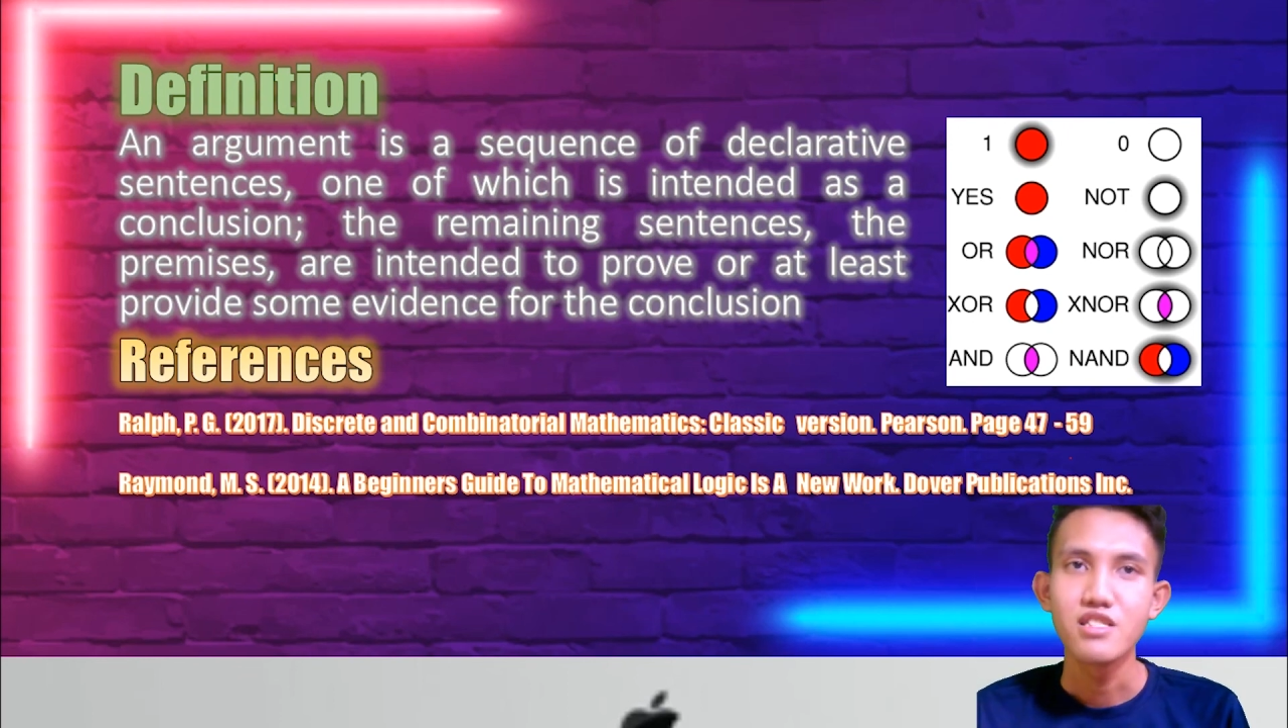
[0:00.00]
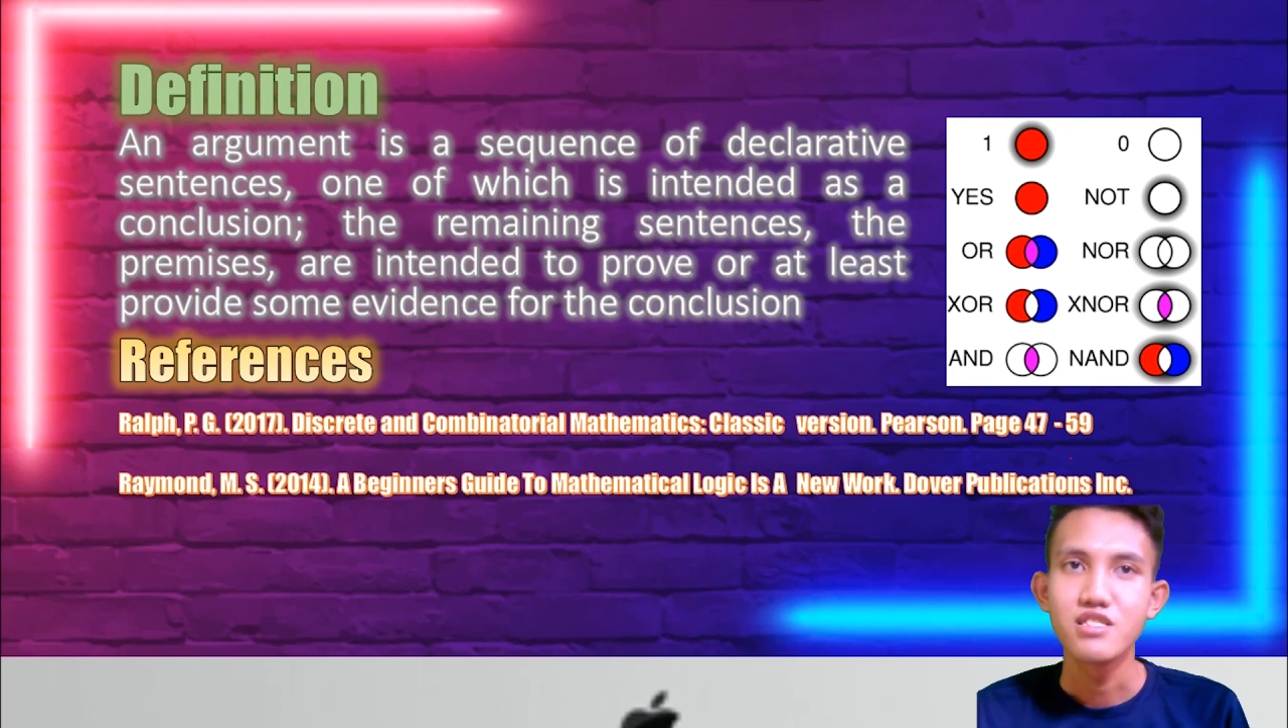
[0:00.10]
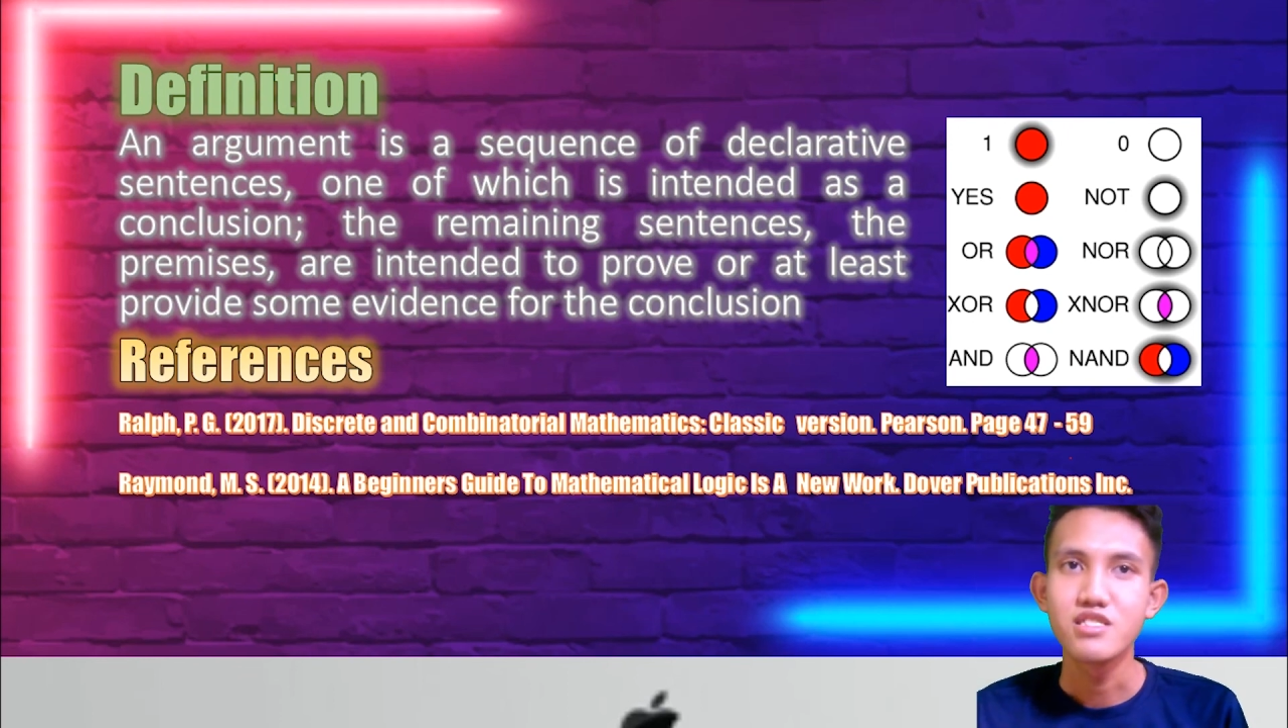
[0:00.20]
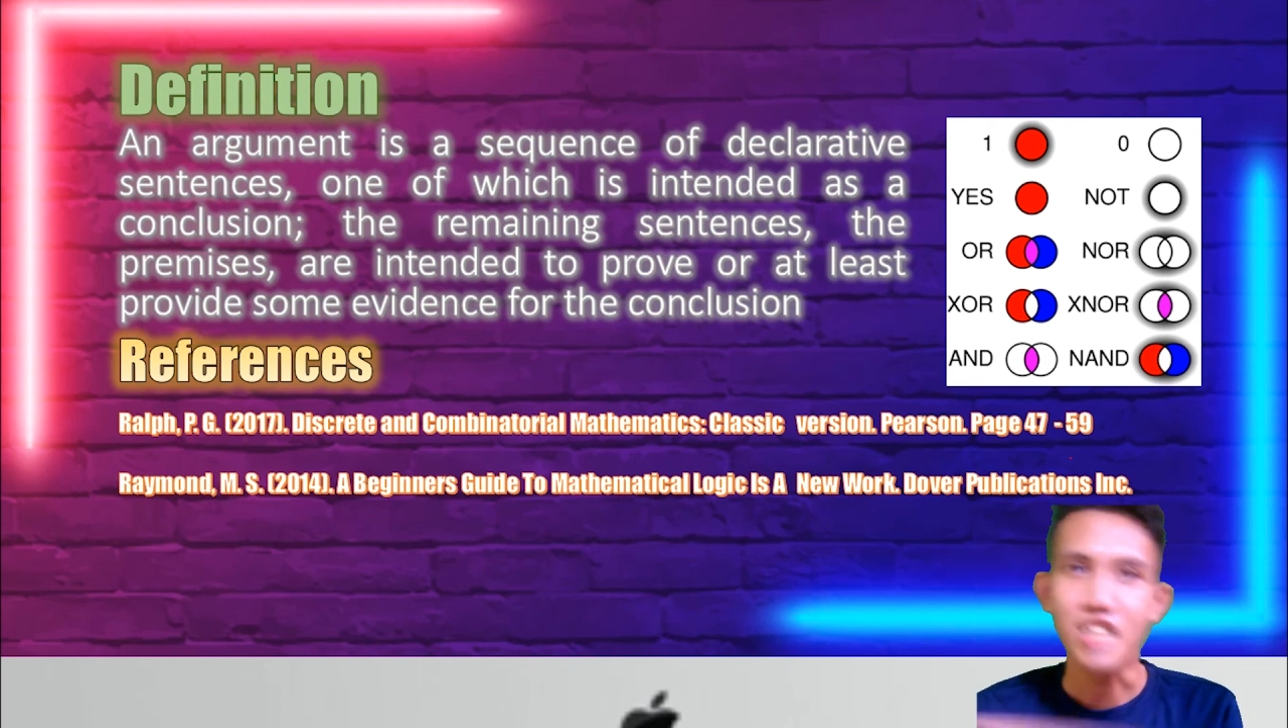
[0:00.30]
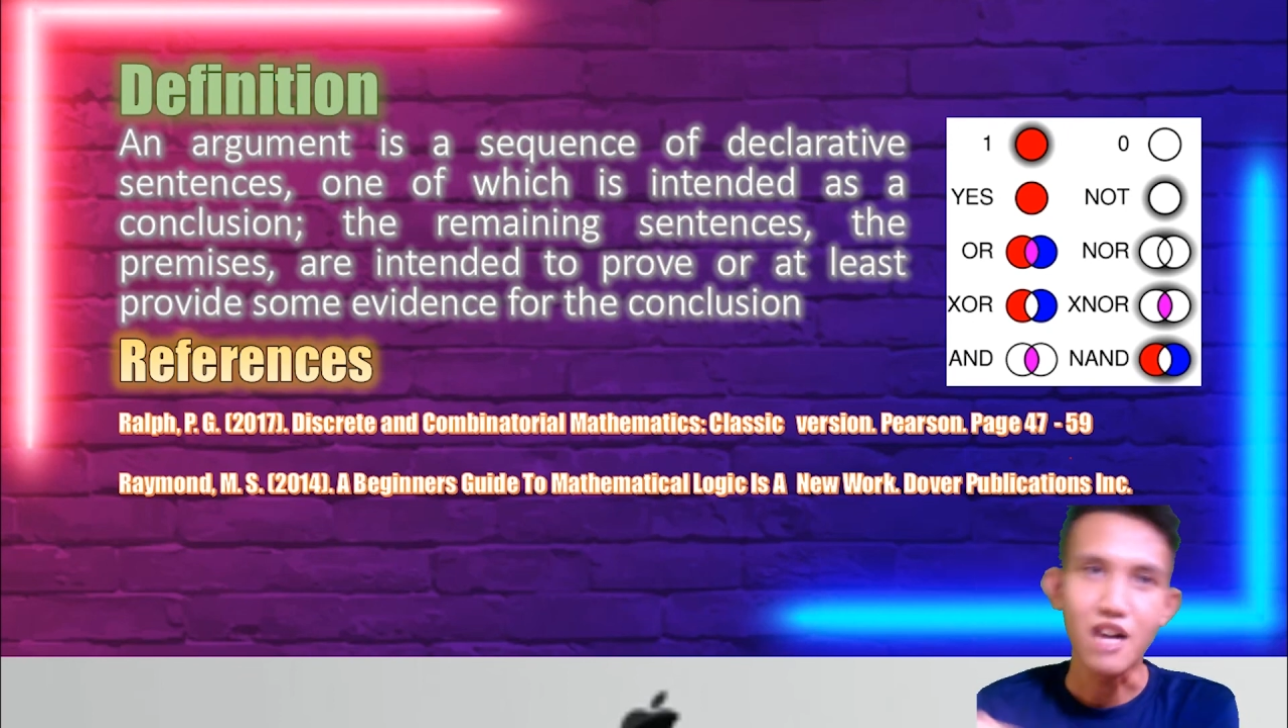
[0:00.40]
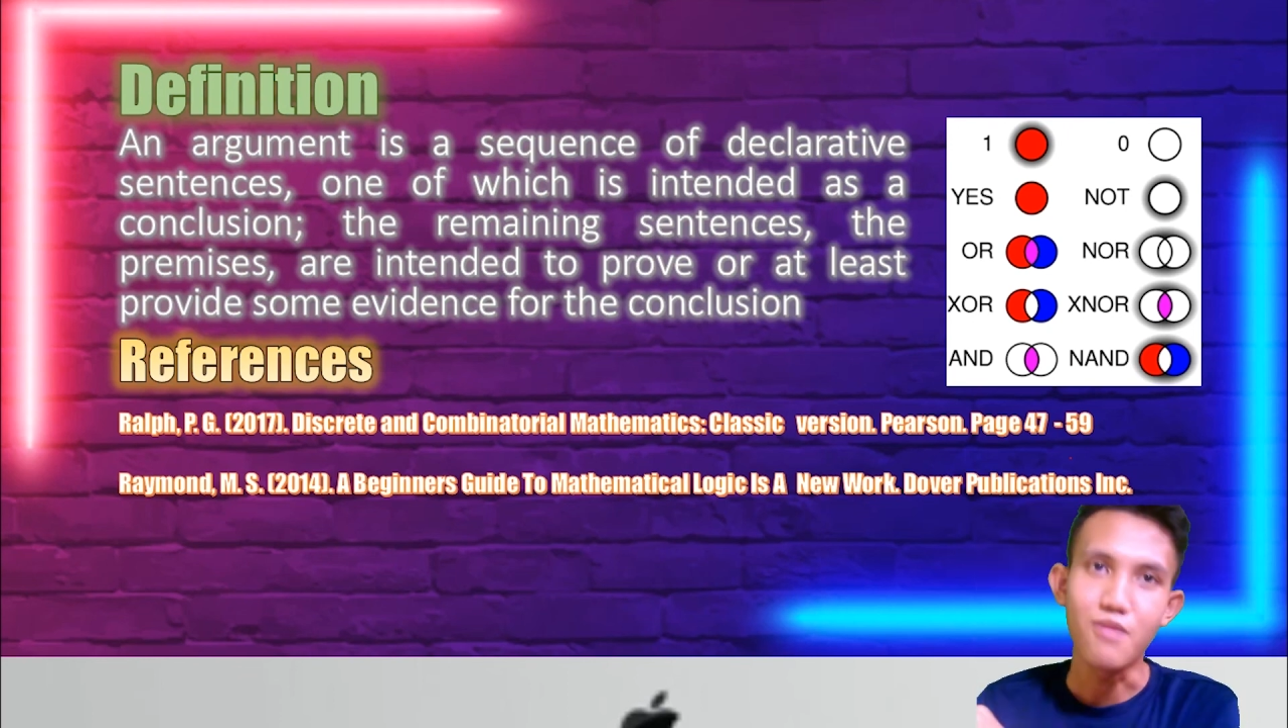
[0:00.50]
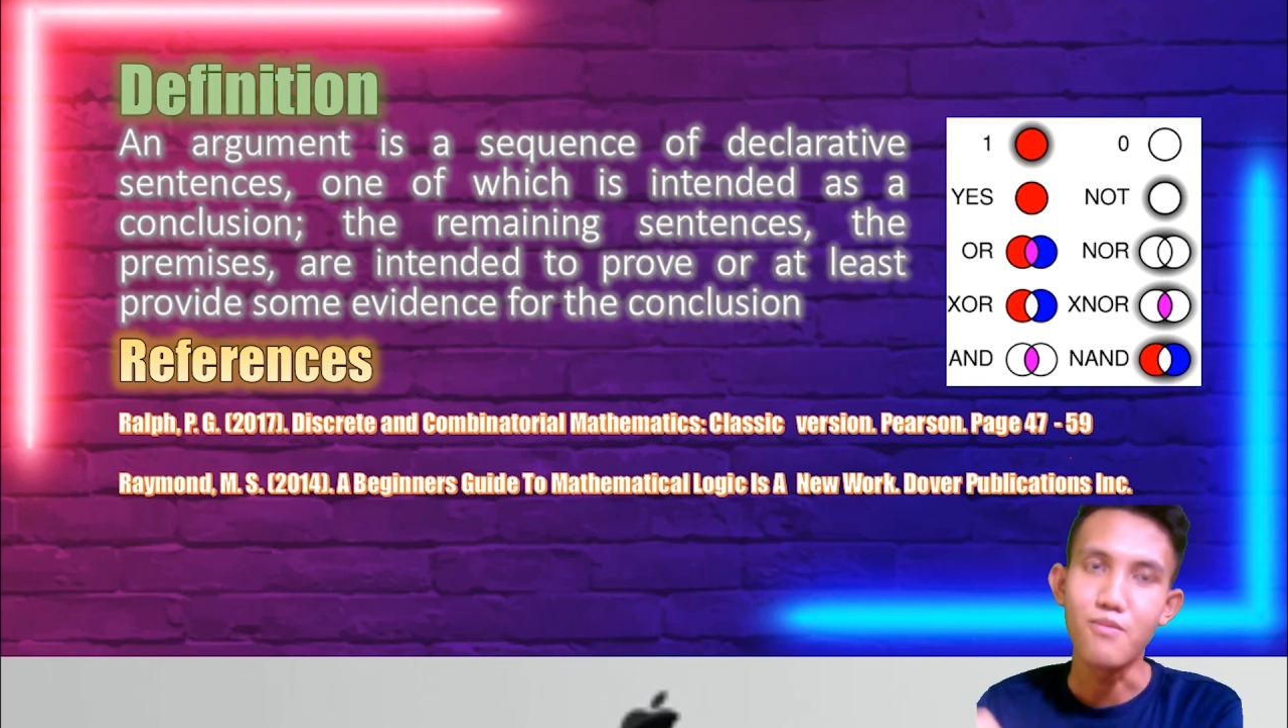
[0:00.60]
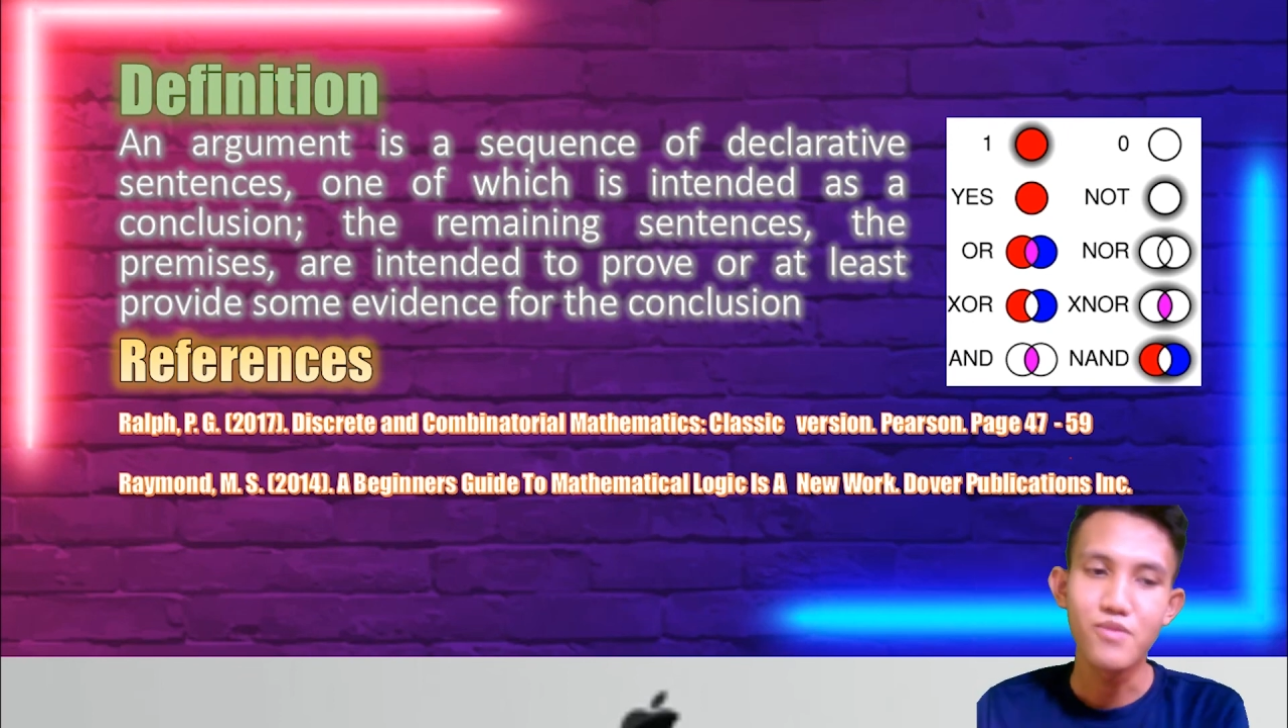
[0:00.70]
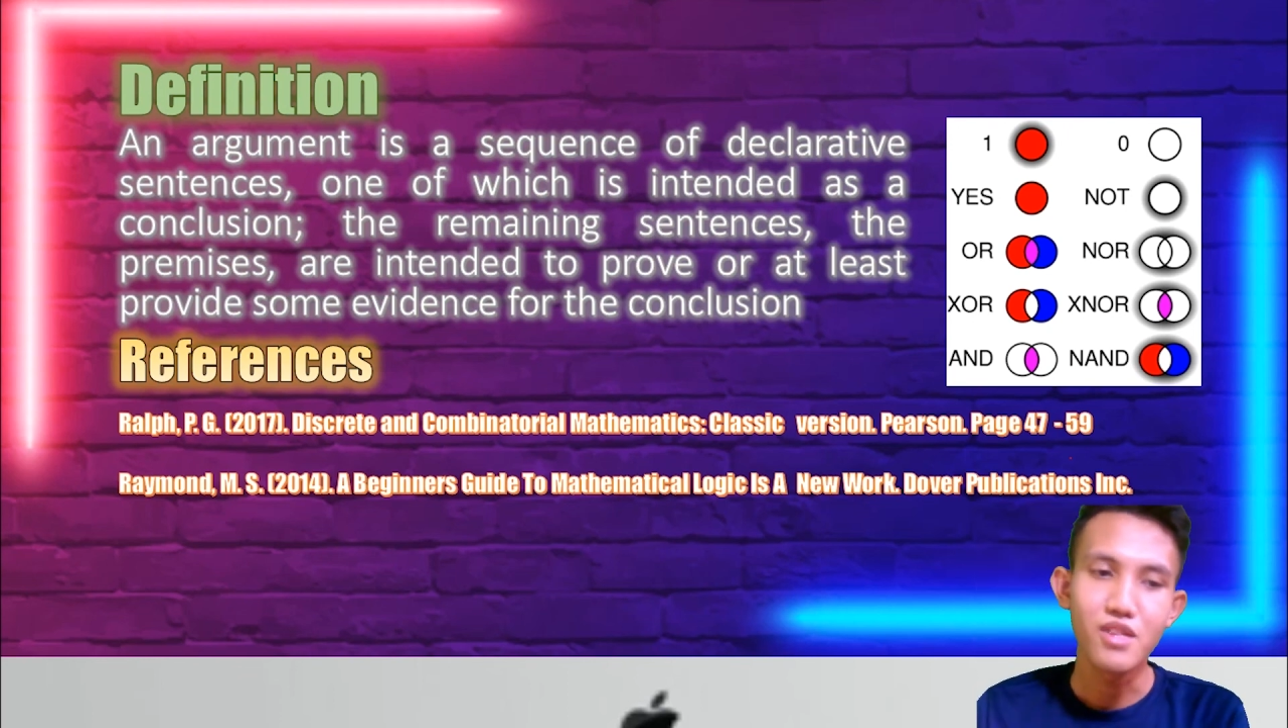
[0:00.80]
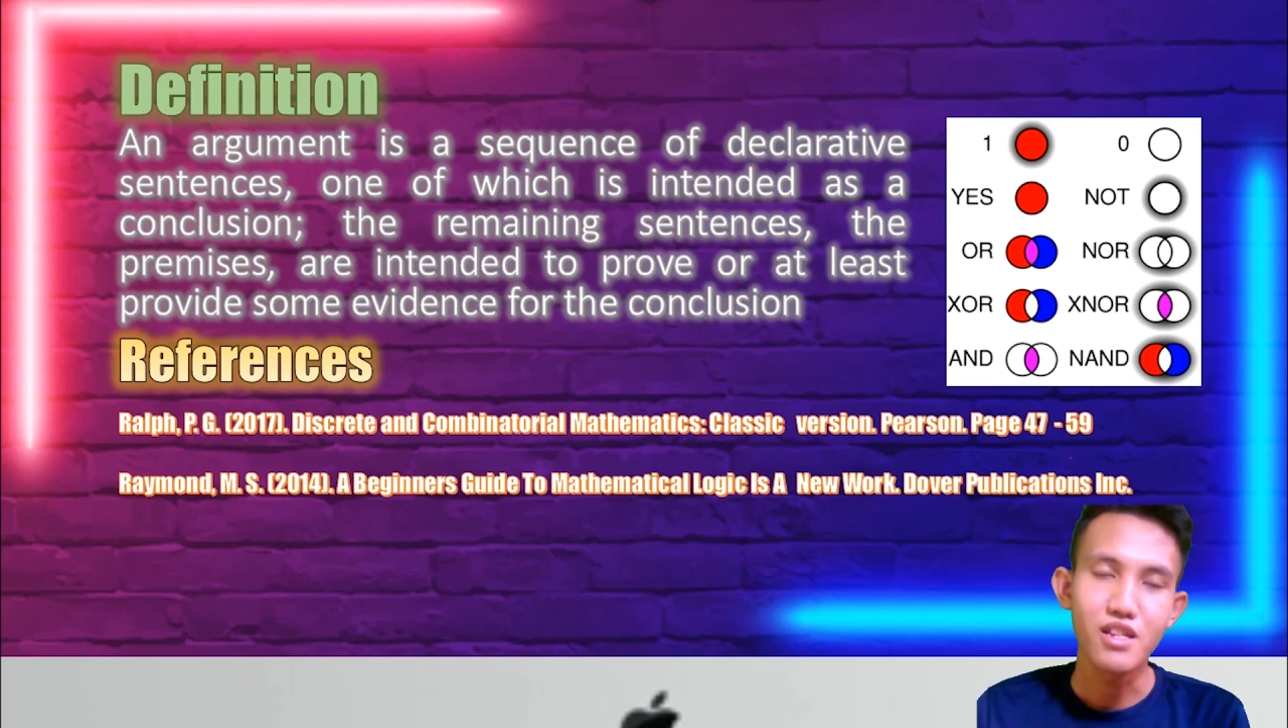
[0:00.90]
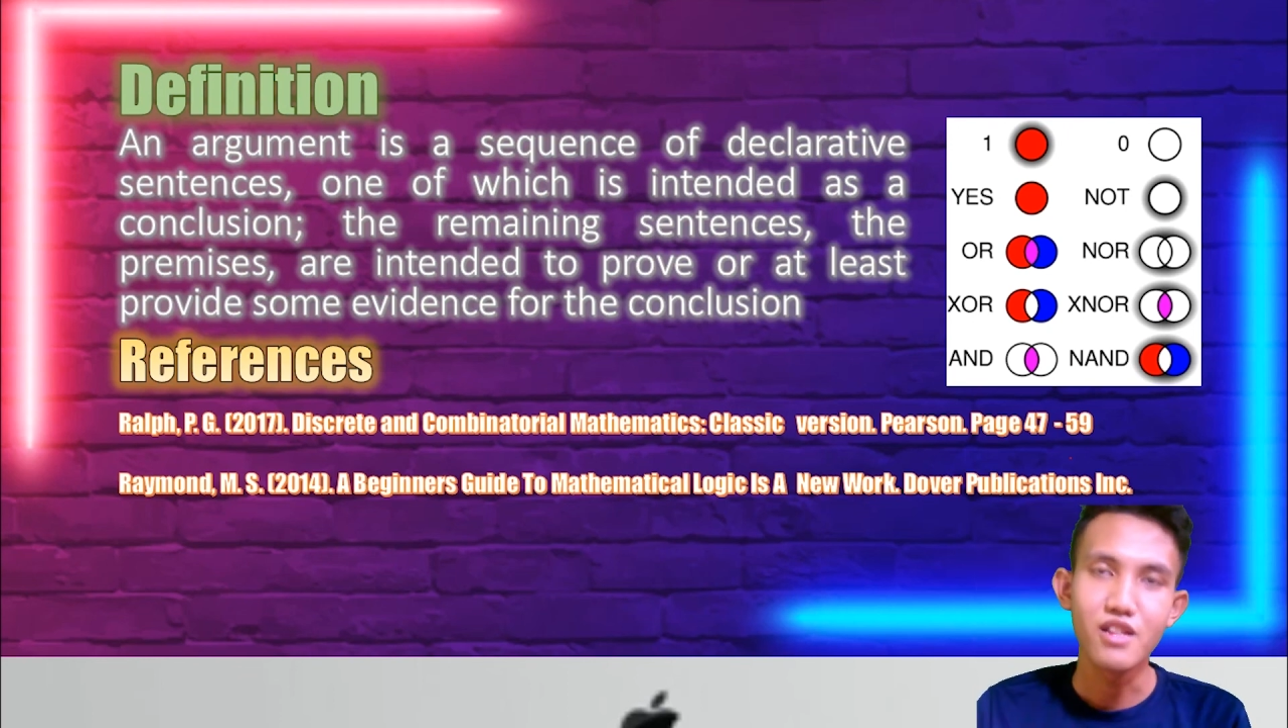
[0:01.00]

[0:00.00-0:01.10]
some